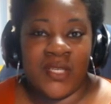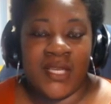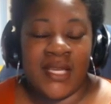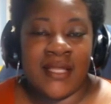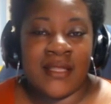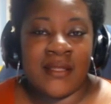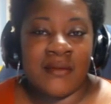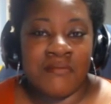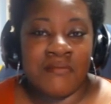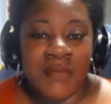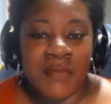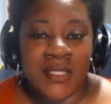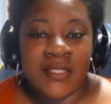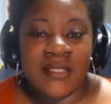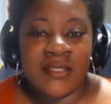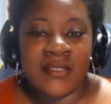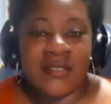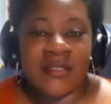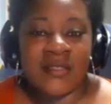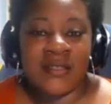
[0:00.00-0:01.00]
in the
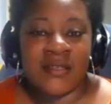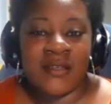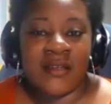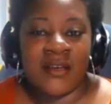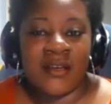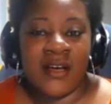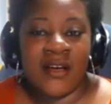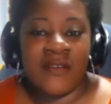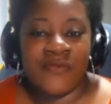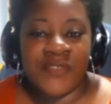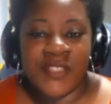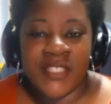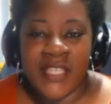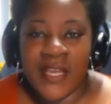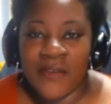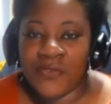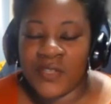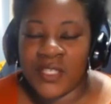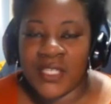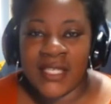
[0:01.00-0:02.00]
midst of
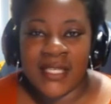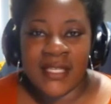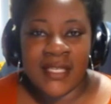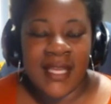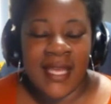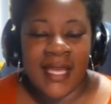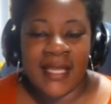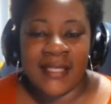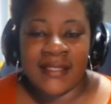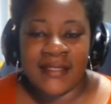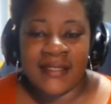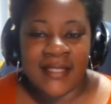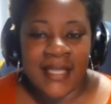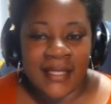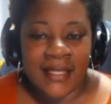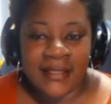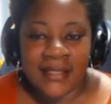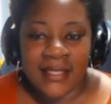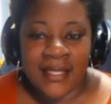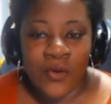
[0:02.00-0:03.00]
deafening and
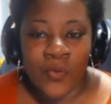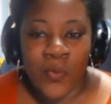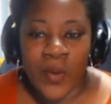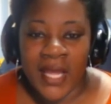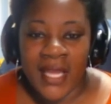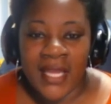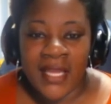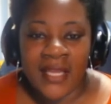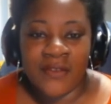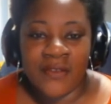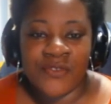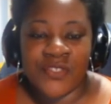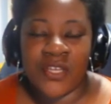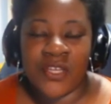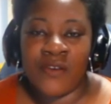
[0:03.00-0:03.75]
deadening waves